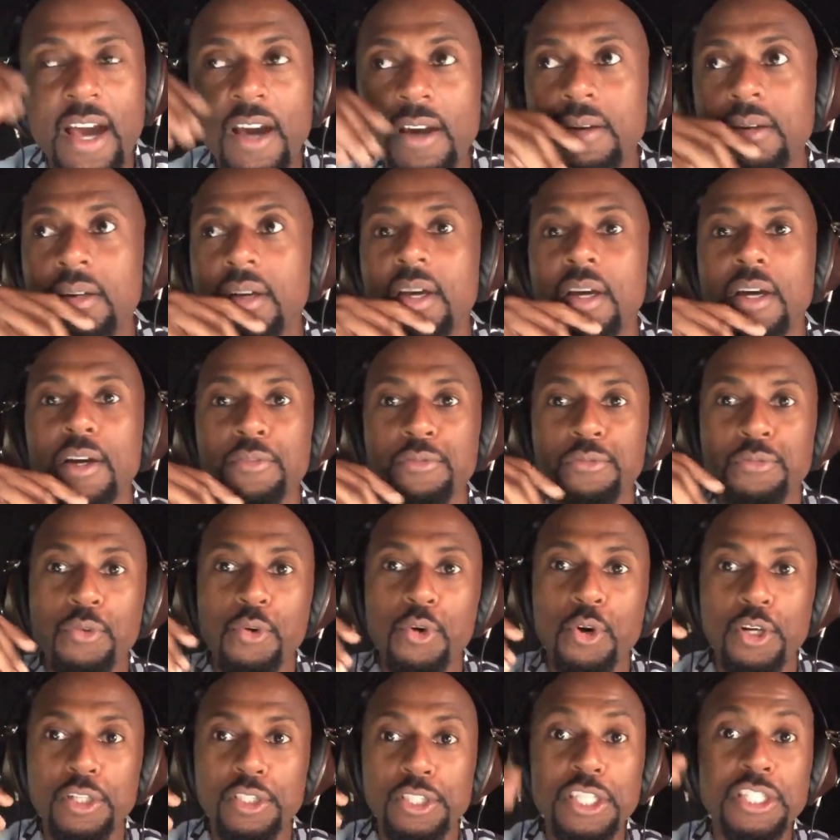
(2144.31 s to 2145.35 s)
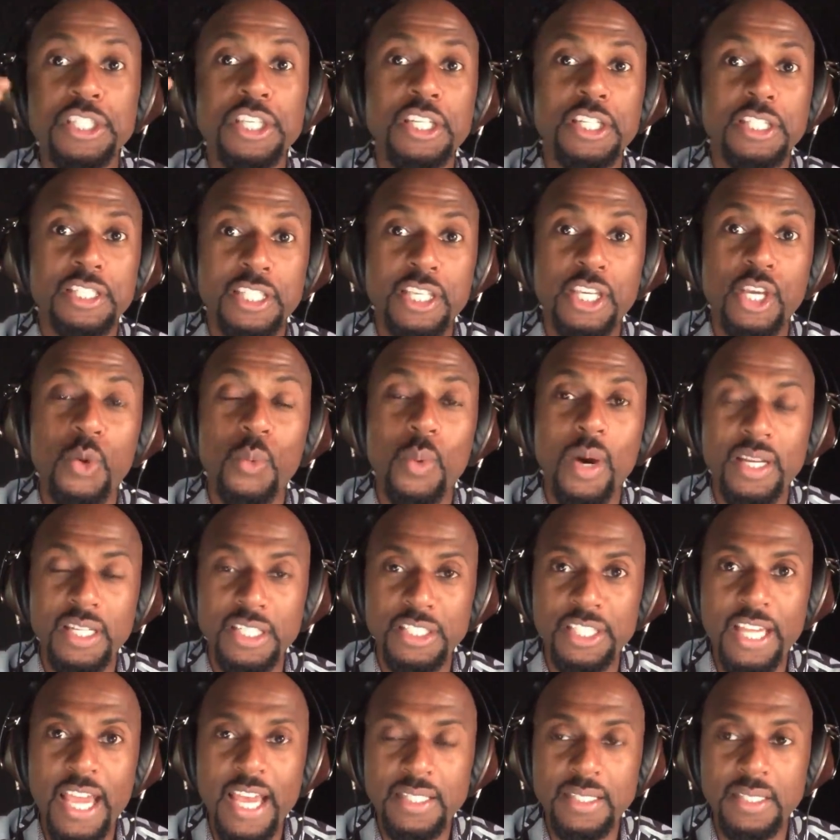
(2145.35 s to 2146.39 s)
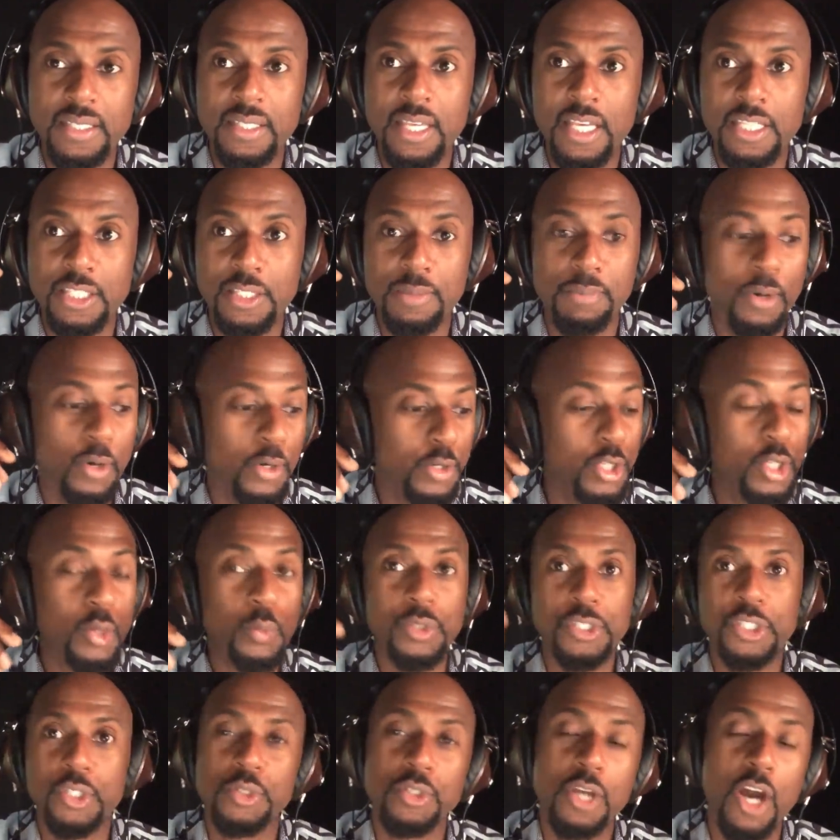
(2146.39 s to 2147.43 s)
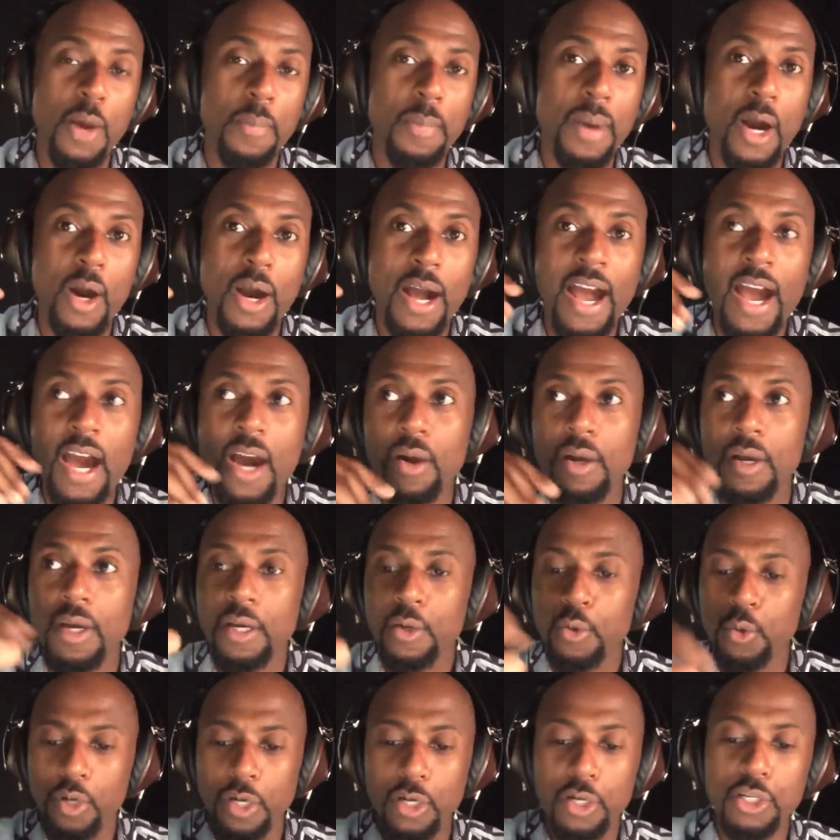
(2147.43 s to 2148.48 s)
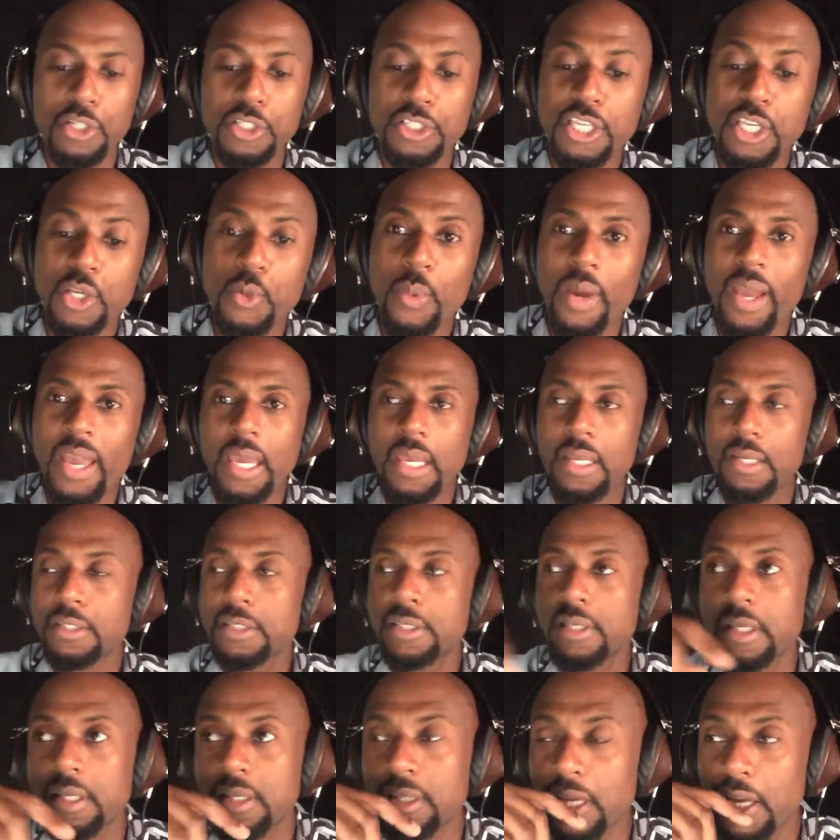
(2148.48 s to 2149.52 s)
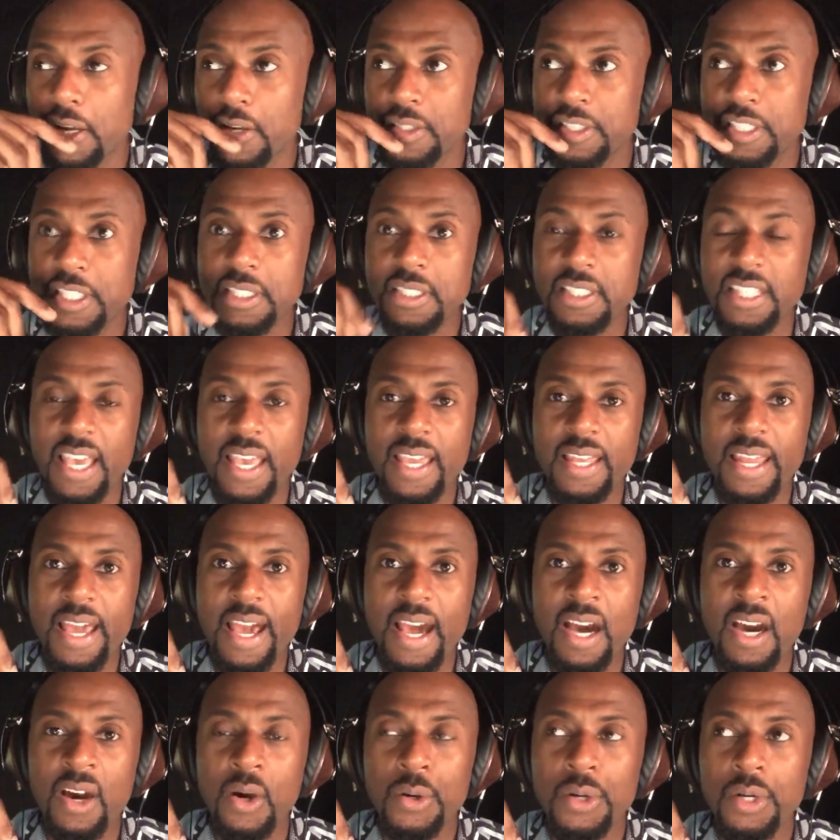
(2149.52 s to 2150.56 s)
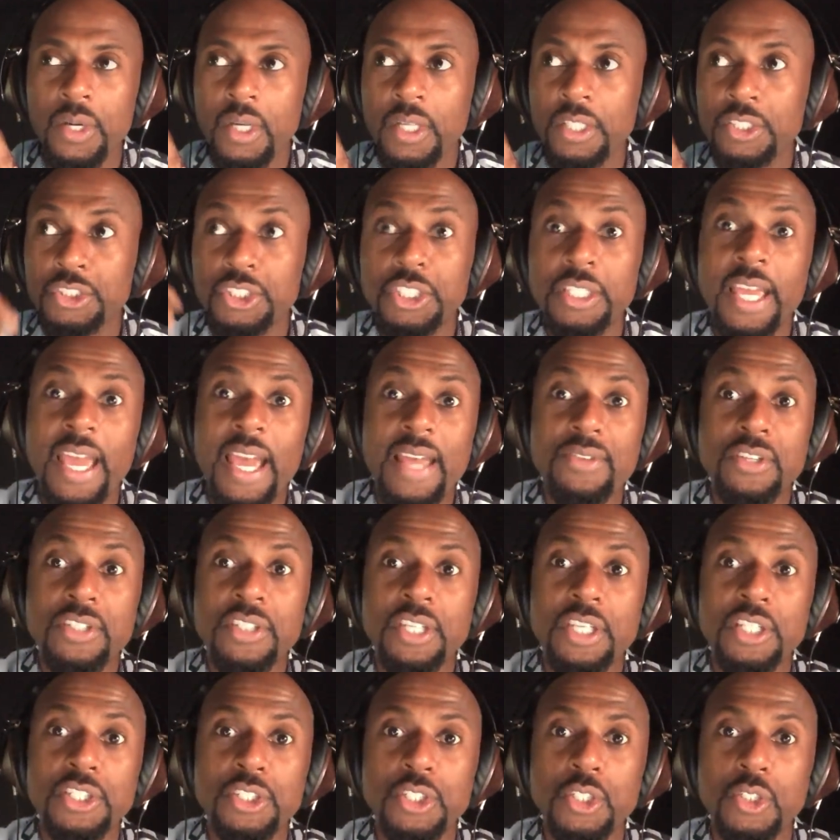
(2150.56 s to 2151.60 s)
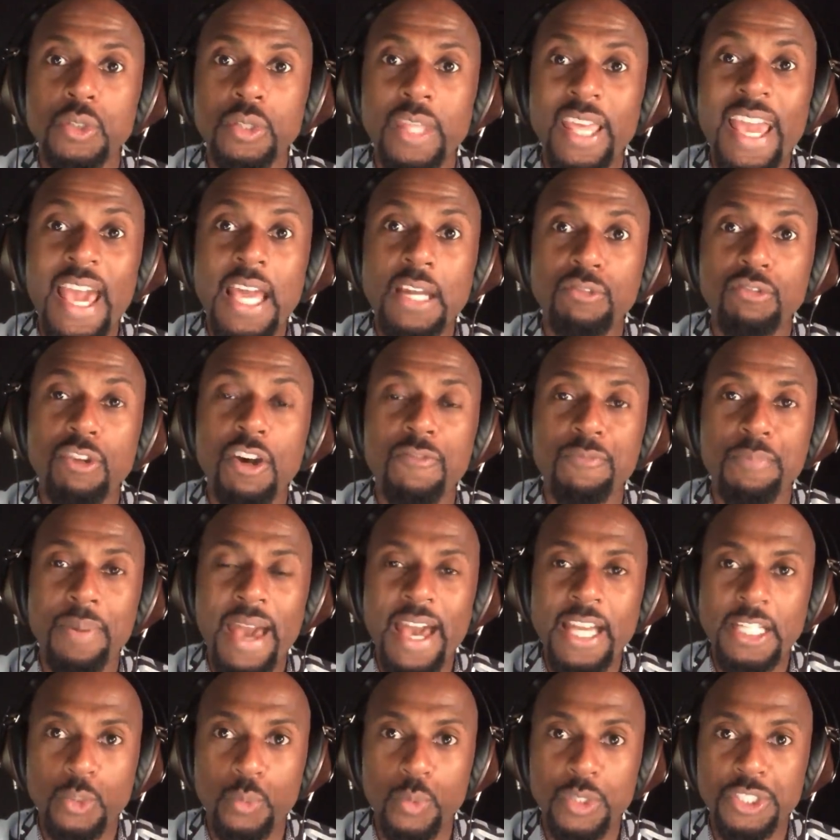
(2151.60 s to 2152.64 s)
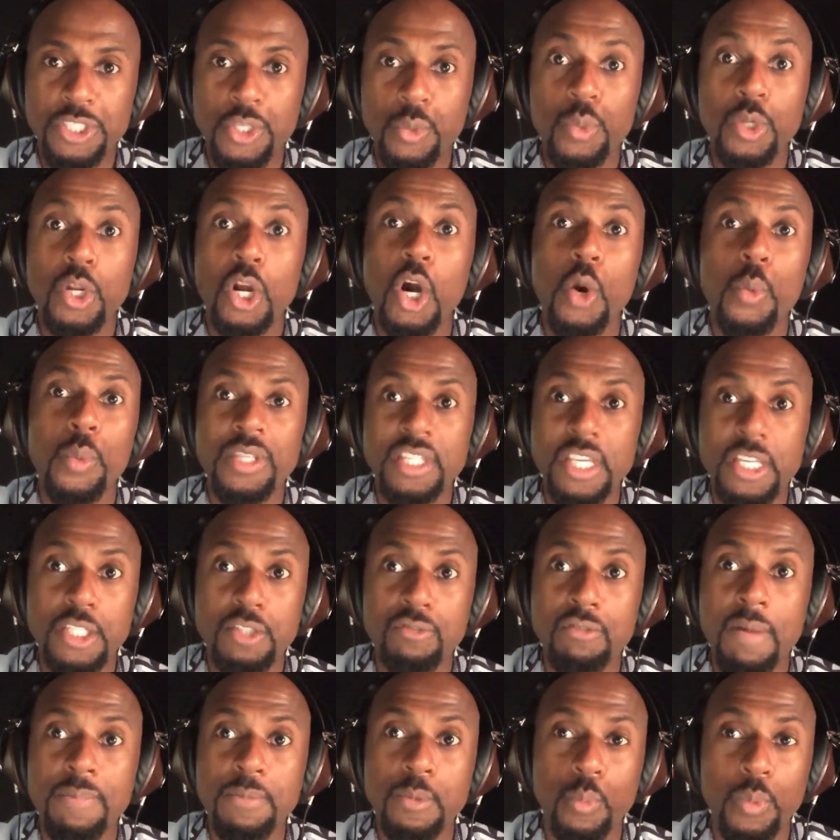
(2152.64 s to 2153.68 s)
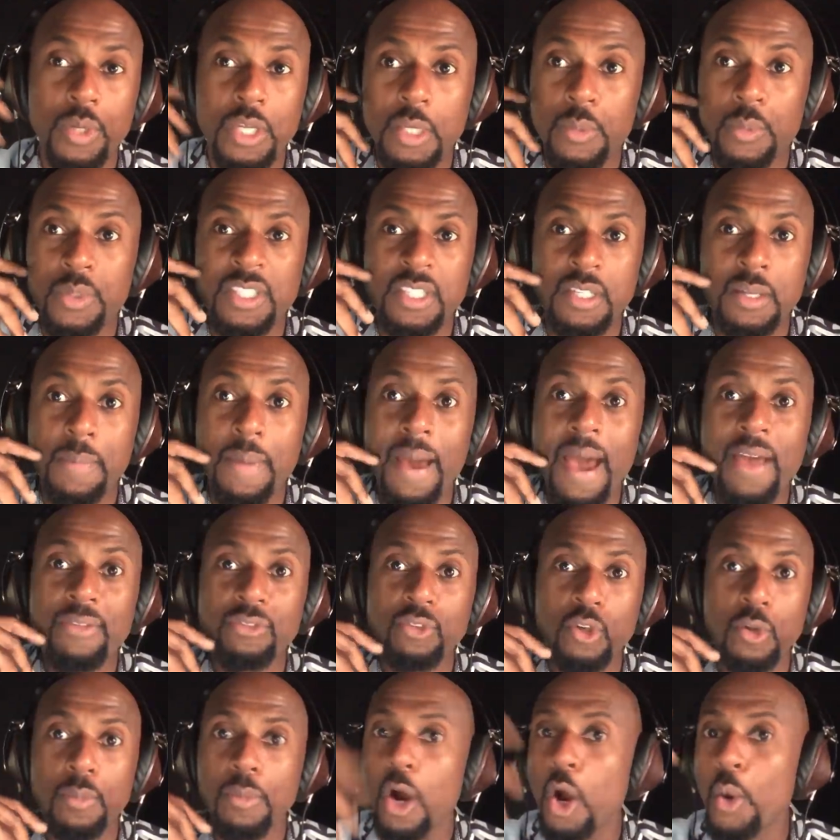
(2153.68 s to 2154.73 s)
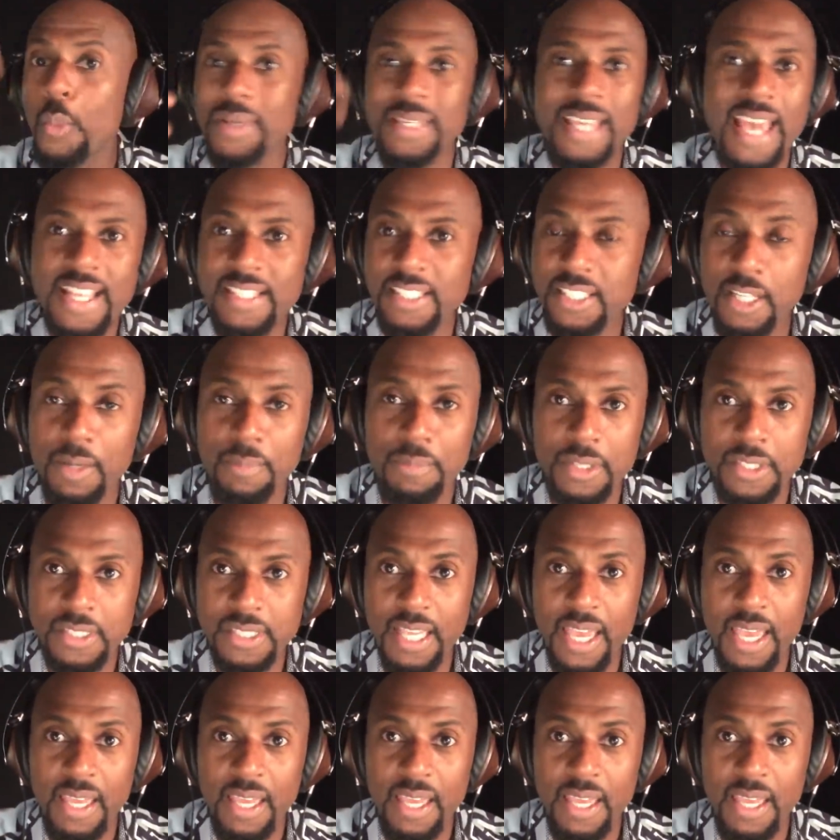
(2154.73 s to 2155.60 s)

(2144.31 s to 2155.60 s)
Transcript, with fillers: now for she did a Tijuana Jackson testimonial where she talked about how her and D Wade sitting there and she's saying how she had this issue. They had a rough patch when she would always interrupt him when he was in the bathroom. Always had something to